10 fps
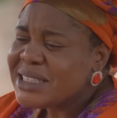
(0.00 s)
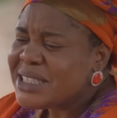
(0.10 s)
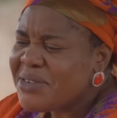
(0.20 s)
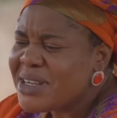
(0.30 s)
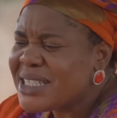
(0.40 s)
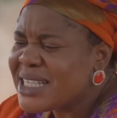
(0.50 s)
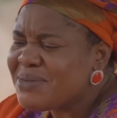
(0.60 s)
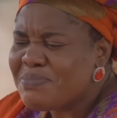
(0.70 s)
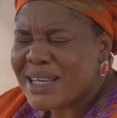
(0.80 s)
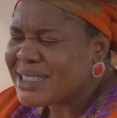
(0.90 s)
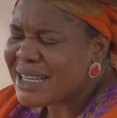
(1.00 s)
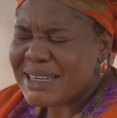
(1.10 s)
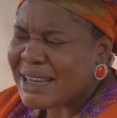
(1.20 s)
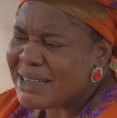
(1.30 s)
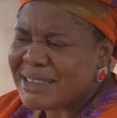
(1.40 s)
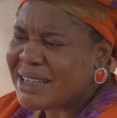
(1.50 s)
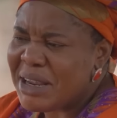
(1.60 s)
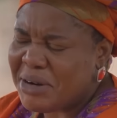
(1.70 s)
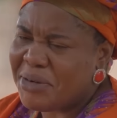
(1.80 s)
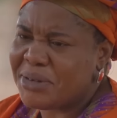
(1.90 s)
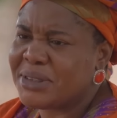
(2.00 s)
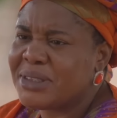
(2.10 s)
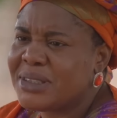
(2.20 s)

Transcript: She reasons better than Aaron.